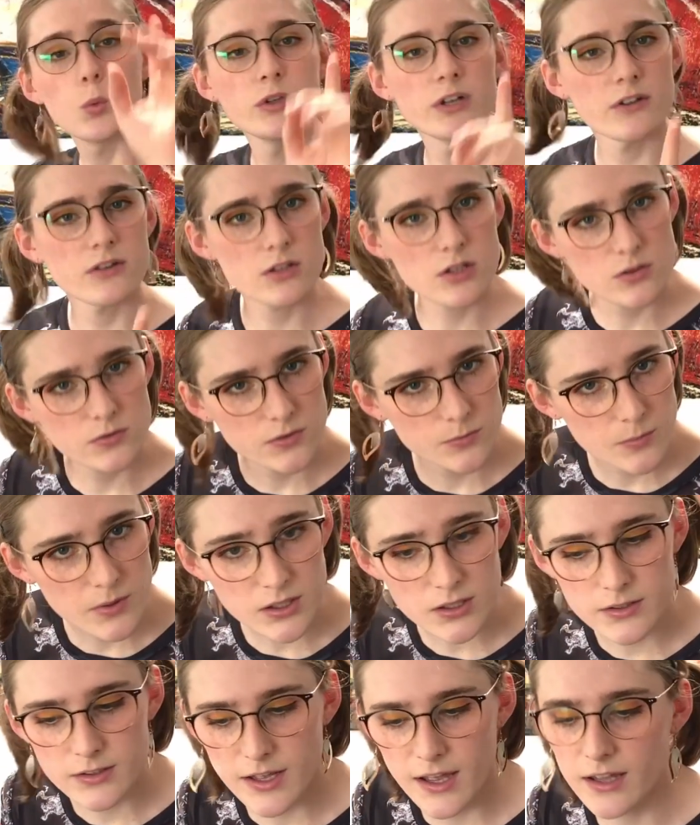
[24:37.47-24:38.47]
now that you've
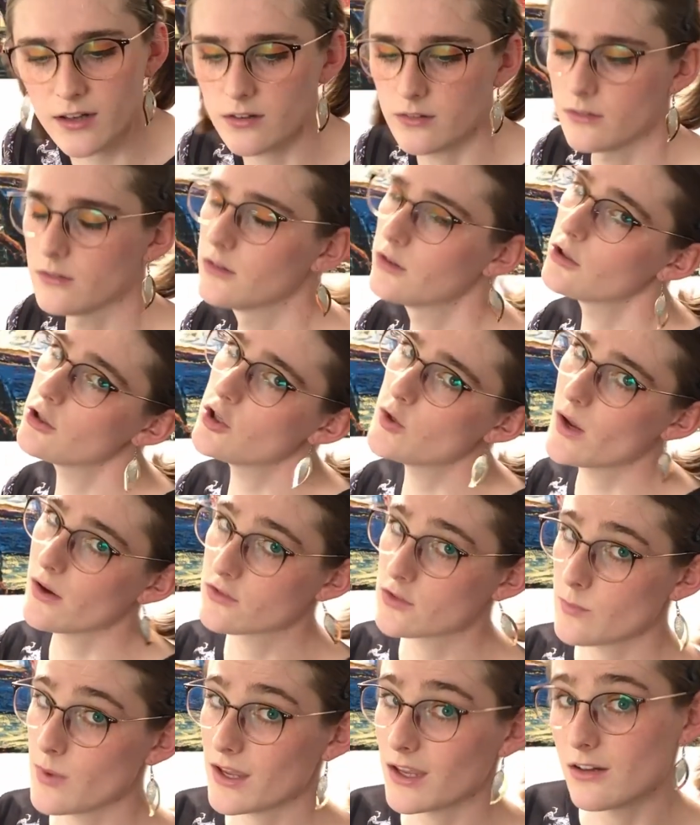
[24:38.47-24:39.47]
admitted that, you have to make a